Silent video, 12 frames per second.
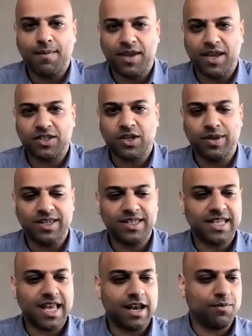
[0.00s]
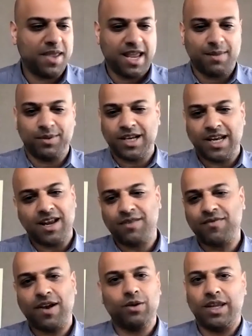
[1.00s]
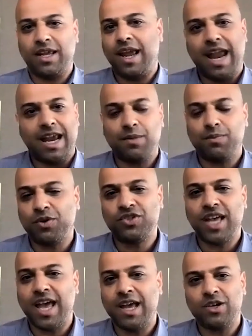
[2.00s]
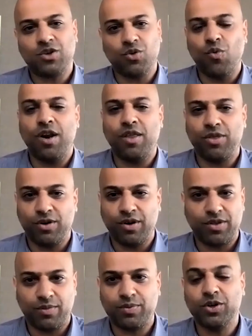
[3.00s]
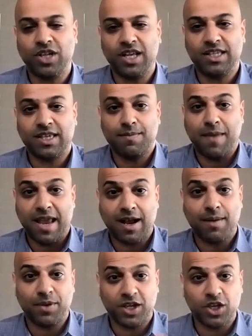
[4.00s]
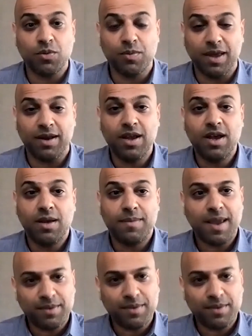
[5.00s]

So instead of being able to identify only 8% or 1/3 of the proteins that make up a human, be able to